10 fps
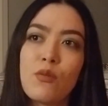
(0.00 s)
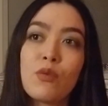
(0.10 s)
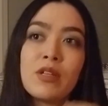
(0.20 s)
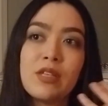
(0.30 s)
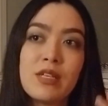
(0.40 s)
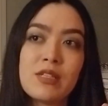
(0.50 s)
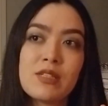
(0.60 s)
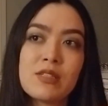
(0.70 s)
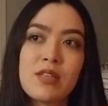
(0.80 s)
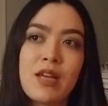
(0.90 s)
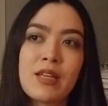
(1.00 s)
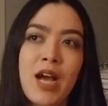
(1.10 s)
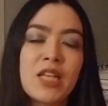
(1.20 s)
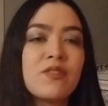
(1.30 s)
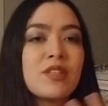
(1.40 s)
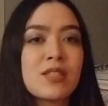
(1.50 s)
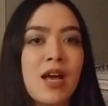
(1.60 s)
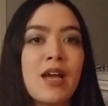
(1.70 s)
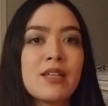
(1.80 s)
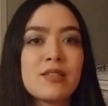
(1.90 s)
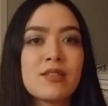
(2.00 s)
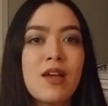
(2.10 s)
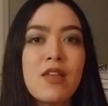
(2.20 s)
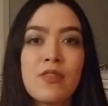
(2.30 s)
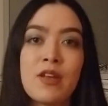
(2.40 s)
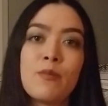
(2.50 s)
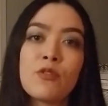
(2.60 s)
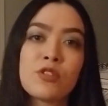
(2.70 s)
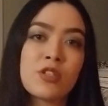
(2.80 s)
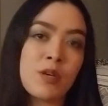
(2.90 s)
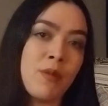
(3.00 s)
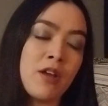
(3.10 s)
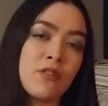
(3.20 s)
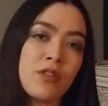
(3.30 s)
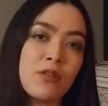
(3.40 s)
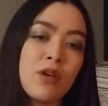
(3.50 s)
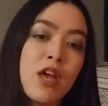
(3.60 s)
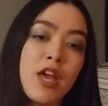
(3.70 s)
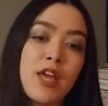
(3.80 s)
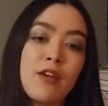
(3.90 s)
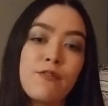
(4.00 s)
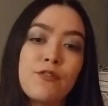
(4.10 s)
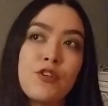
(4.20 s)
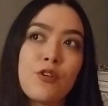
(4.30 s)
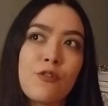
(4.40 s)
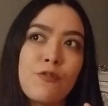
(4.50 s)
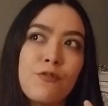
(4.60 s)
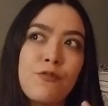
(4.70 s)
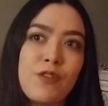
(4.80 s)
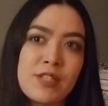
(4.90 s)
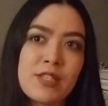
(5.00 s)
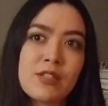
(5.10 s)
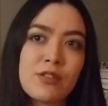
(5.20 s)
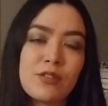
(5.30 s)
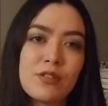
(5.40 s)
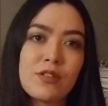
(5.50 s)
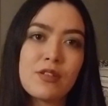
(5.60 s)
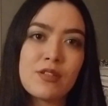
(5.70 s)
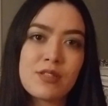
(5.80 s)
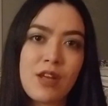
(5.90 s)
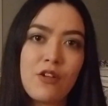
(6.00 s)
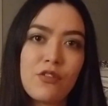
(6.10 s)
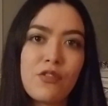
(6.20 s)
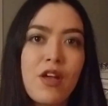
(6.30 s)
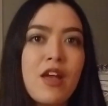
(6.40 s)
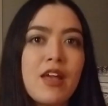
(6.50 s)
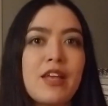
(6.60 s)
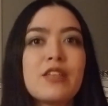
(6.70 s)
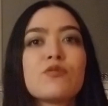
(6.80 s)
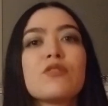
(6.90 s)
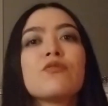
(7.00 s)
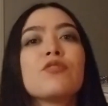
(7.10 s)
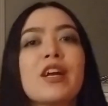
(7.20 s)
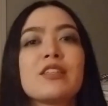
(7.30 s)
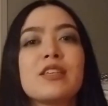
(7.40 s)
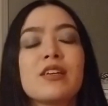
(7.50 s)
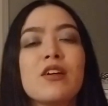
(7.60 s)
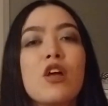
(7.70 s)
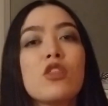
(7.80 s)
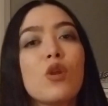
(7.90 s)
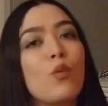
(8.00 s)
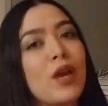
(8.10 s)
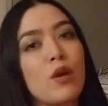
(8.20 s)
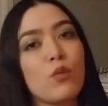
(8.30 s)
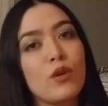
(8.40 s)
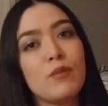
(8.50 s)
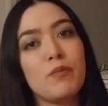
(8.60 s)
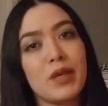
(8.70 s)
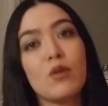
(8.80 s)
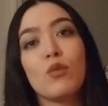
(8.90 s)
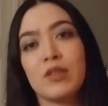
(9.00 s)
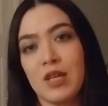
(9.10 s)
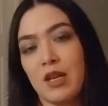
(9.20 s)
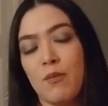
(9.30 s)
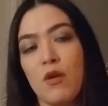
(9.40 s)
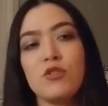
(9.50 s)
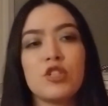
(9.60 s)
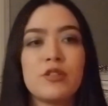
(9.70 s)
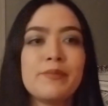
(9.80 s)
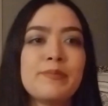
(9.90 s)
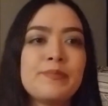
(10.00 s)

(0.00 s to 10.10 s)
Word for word: release and kind of entice that emotion to come out of you if your physical self is reflecting the way it would be with that emotion.